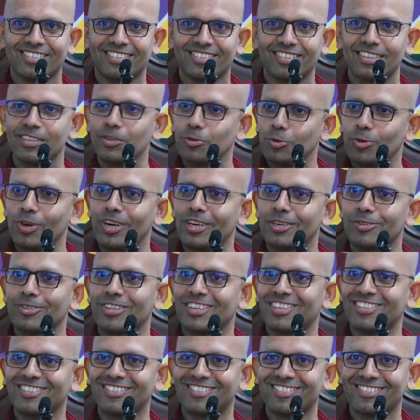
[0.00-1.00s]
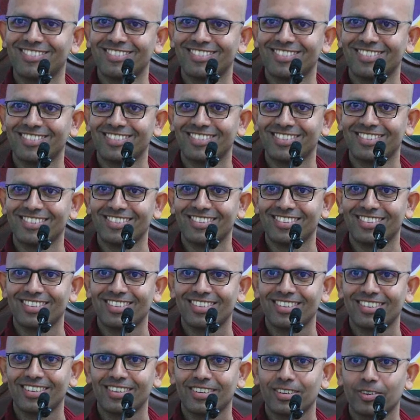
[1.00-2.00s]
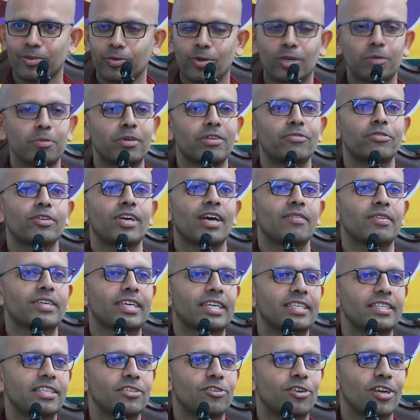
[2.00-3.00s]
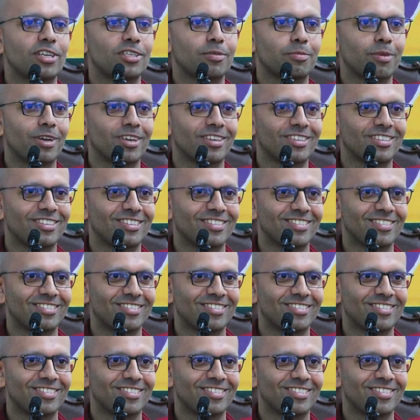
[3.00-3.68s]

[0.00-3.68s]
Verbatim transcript: Then who are you then? What about if you have a kidney transplant?